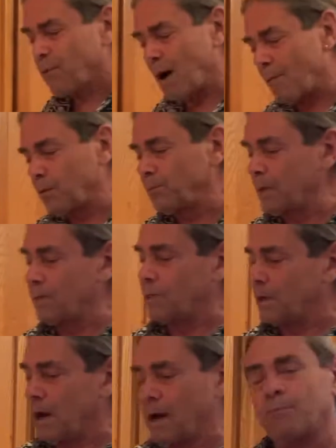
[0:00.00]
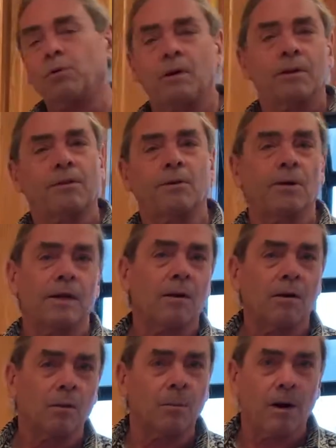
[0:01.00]
probably would not put a $30
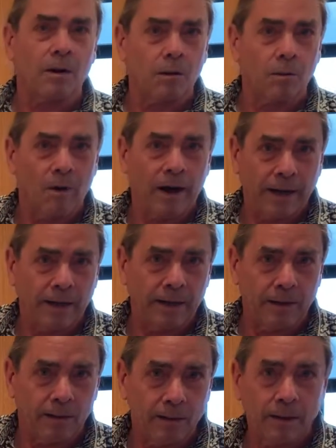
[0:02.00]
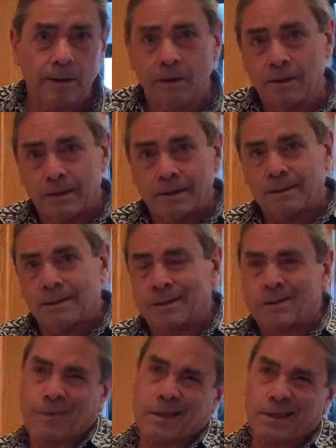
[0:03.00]
bottle of wine in here,
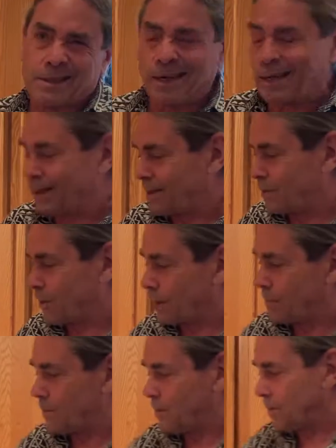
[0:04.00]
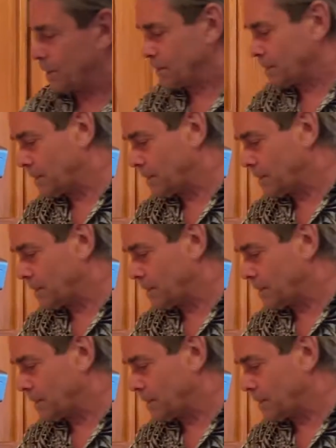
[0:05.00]
just because I like to drink them too much.